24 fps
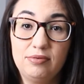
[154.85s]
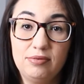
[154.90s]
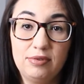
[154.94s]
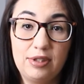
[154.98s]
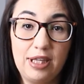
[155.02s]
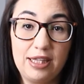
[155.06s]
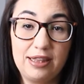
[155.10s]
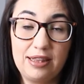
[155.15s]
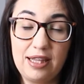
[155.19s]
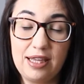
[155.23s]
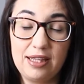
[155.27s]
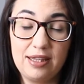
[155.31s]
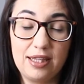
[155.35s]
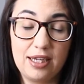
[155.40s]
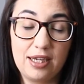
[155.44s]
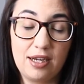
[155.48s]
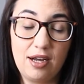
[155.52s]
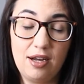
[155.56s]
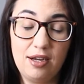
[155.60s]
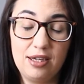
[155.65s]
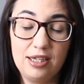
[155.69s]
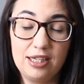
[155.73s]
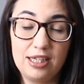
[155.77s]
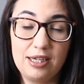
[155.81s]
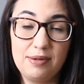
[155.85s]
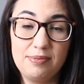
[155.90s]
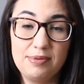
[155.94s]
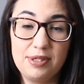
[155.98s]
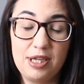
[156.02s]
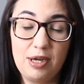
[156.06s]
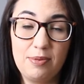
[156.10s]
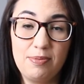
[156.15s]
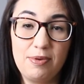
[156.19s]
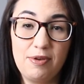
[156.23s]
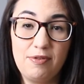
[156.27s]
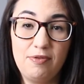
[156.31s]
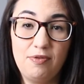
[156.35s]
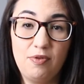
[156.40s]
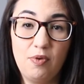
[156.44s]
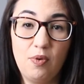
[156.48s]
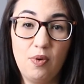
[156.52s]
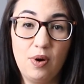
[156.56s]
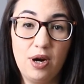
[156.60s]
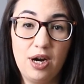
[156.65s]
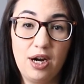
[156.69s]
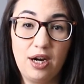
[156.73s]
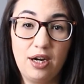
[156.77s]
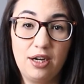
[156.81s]
the thing that comes out
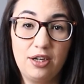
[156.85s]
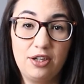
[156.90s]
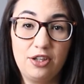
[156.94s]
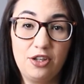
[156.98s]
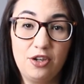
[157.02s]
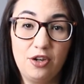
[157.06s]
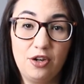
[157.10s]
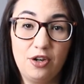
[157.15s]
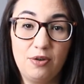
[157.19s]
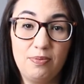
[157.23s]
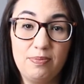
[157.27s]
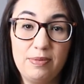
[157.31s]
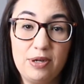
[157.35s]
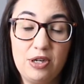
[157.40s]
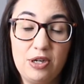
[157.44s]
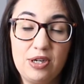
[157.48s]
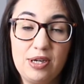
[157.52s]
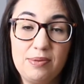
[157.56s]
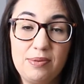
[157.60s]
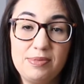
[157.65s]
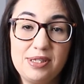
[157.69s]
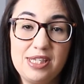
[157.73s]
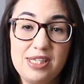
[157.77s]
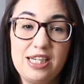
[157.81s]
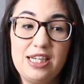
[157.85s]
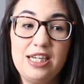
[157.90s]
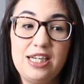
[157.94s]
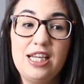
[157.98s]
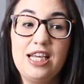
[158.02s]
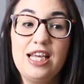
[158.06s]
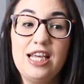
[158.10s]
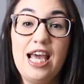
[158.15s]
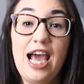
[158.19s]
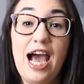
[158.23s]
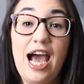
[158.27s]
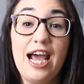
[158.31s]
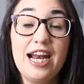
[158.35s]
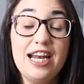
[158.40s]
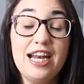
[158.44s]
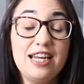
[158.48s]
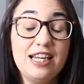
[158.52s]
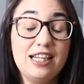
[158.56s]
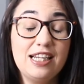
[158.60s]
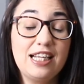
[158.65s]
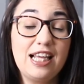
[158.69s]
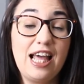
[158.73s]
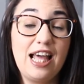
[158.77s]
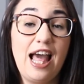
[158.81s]
before your milk comes in. I
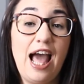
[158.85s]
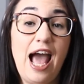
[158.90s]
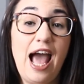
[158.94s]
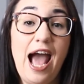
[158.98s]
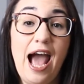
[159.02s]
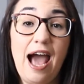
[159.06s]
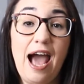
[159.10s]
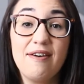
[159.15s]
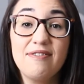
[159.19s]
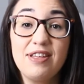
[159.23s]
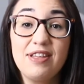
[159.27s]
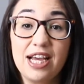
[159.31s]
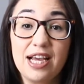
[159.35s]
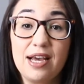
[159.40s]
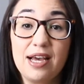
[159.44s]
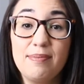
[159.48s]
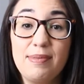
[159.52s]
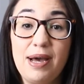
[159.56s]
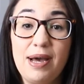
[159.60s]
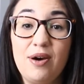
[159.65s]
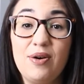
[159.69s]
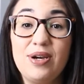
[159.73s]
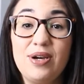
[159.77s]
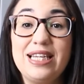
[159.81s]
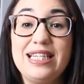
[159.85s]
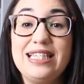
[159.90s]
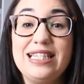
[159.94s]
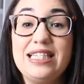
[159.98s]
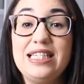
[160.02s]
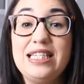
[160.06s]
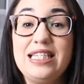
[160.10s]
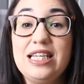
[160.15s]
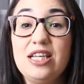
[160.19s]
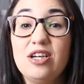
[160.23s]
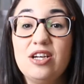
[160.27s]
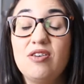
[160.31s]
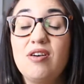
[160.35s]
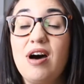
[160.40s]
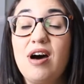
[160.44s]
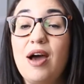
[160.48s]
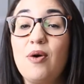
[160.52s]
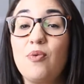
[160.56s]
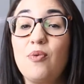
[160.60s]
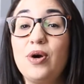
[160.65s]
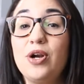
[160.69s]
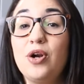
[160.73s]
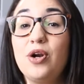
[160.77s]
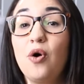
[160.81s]
didn't have that come out until
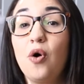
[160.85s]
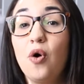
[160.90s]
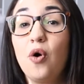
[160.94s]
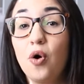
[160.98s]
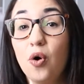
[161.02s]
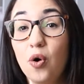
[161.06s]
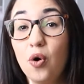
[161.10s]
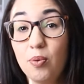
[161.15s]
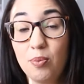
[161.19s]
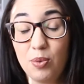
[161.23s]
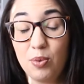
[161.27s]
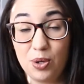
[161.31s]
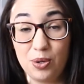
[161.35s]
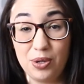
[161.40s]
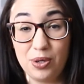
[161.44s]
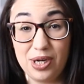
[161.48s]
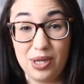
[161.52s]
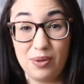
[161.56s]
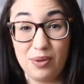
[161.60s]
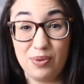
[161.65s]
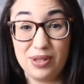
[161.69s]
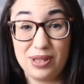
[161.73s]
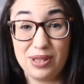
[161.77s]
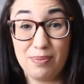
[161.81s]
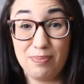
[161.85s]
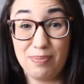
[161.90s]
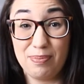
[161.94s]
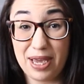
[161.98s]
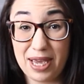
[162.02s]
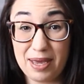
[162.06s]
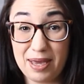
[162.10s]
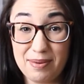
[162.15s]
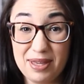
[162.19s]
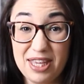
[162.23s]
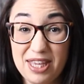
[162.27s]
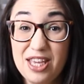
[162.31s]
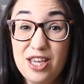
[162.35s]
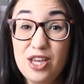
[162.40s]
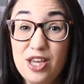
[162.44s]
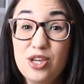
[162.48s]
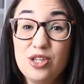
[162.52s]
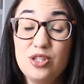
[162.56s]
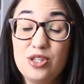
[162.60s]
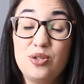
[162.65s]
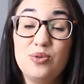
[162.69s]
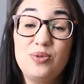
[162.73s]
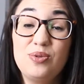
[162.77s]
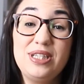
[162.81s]
I went home already with the baby.
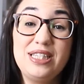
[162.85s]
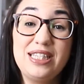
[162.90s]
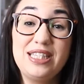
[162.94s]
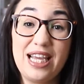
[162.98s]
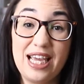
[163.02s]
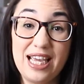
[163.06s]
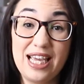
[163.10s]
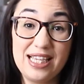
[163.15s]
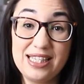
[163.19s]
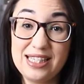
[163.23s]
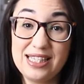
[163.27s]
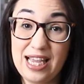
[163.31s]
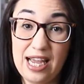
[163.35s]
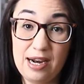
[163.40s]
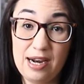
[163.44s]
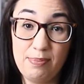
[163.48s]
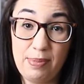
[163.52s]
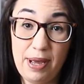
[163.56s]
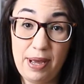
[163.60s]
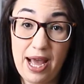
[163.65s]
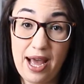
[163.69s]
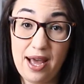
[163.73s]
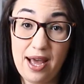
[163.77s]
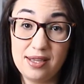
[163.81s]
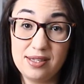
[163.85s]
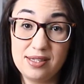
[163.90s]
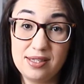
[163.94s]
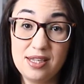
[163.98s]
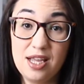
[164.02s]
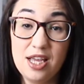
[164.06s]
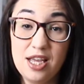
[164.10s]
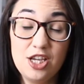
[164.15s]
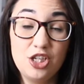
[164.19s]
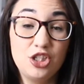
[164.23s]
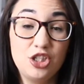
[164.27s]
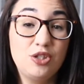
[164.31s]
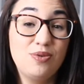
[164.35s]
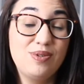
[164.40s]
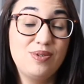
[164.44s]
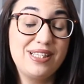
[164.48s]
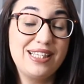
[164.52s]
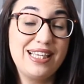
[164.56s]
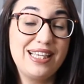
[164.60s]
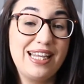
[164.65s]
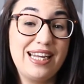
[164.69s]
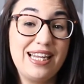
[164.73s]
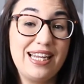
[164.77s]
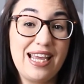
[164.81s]
So days had passed. She
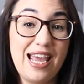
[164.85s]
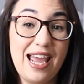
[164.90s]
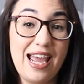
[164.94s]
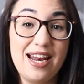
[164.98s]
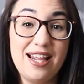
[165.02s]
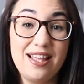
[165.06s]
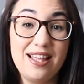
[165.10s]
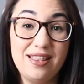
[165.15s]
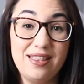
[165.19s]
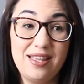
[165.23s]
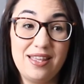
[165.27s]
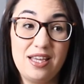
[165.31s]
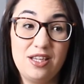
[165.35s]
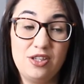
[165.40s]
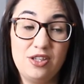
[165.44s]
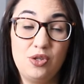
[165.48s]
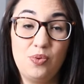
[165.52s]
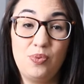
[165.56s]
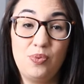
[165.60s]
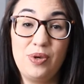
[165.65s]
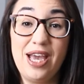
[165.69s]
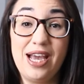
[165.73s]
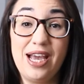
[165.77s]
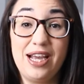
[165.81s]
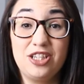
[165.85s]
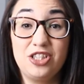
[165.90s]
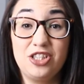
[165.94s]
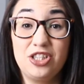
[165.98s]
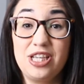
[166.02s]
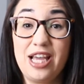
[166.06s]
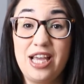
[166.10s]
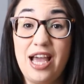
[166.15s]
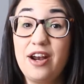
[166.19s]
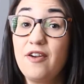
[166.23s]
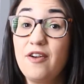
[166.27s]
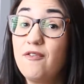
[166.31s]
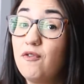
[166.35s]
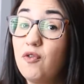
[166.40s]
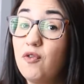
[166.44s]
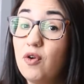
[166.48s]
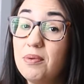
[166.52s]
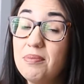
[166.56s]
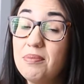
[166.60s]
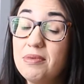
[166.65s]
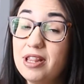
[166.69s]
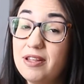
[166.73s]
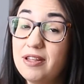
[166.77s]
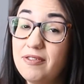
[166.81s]
wasn't getting anything. So we actually had to
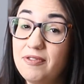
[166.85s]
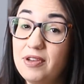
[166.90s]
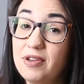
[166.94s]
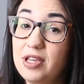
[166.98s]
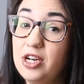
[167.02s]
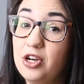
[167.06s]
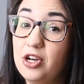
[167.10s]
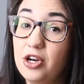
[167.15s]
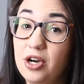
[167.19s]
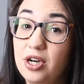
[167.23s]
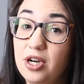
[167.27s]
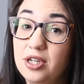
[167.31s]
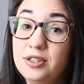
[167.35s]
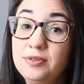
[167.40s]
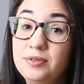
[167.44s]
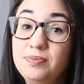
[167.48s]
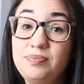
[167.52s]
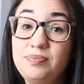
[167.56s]
formula feed her